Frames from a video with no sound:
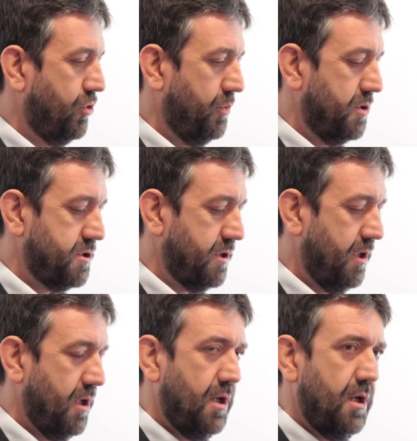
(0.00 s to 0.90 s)
property.
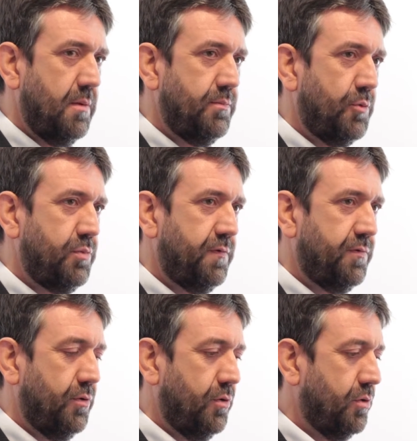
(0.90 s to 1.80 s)
But
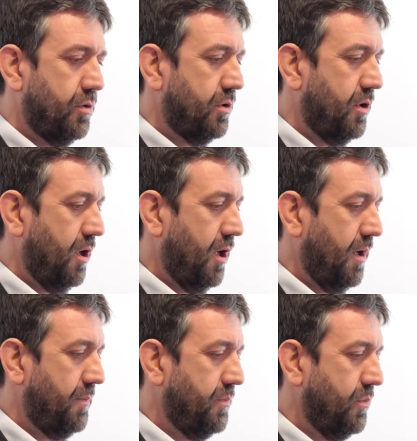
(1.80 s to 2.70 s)
before
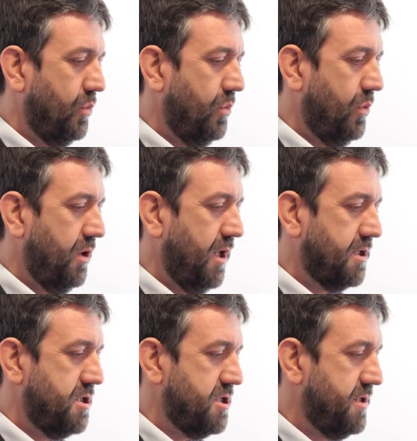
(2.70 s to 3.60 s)
we
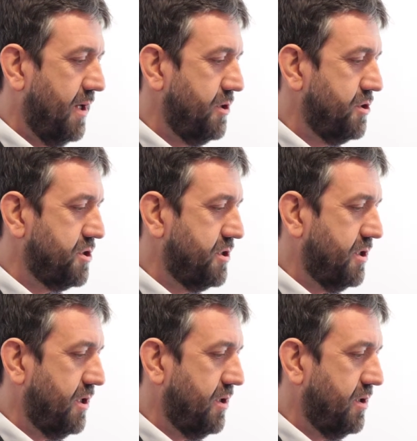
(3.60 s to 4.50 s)
get into that, just
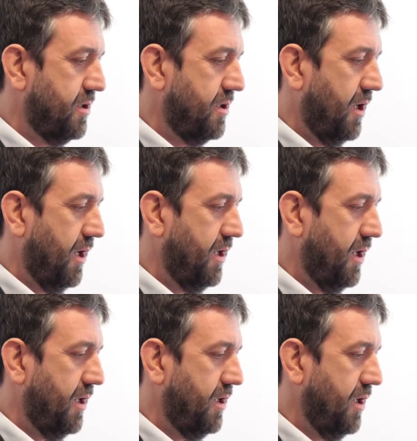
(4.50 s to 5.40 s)
a
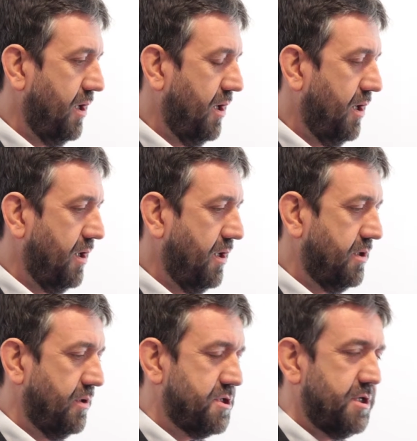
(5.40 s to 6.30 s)

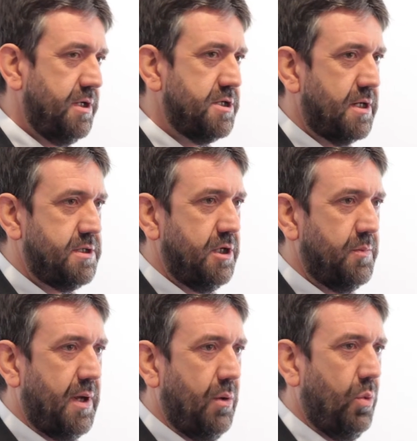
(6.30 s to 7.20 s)
little scene setting
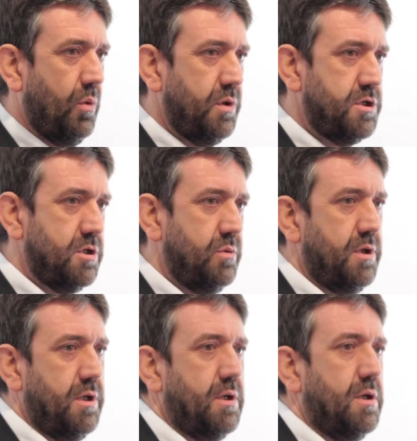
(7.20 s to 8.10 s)
about what we do
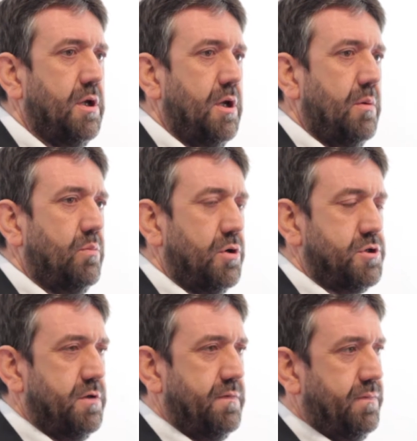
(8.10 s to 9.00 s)
here.
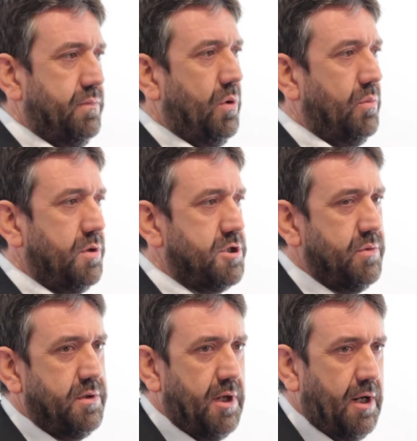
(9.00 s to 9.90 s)
Much of what we
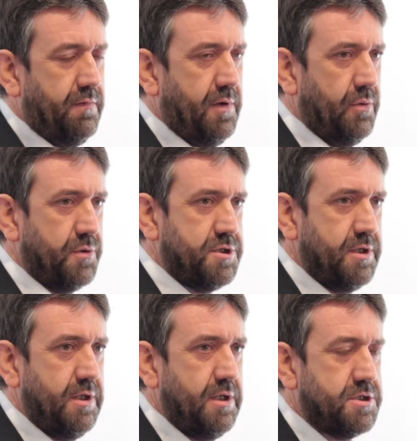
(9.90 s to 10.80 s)
do in our
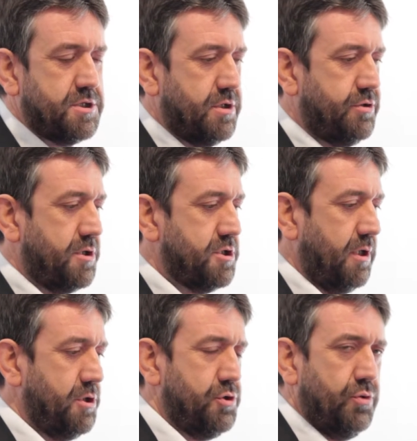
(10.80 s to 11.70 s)
faculty is
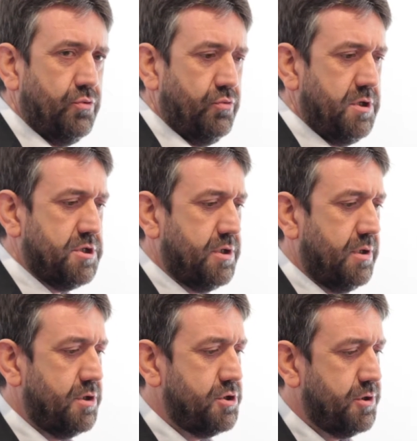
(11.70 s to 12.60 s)
translational
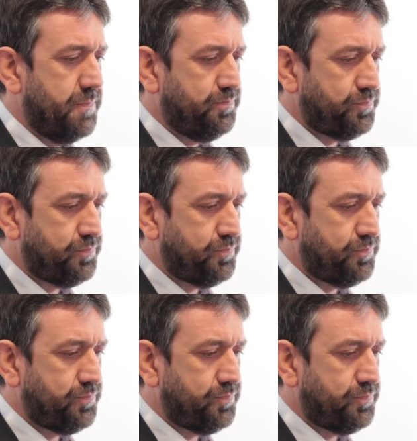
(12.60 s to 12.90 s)
research,